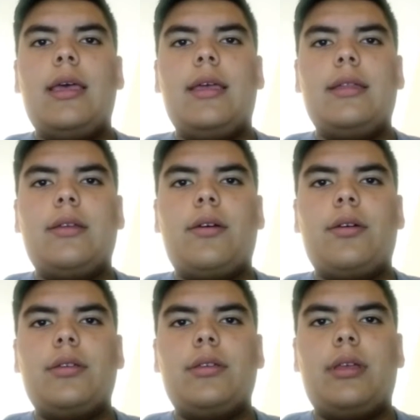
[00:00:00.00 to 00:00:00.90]
and
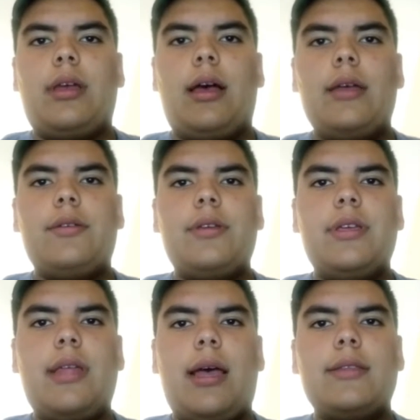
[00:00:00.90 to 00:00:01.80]

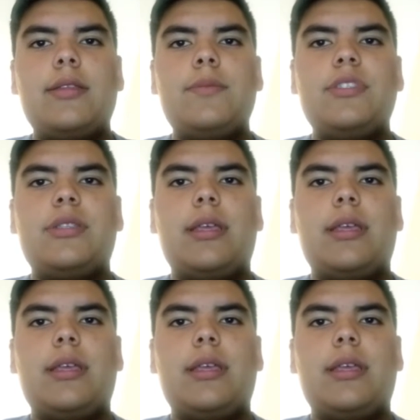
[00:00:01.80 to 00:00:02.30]
hydrogen atoms.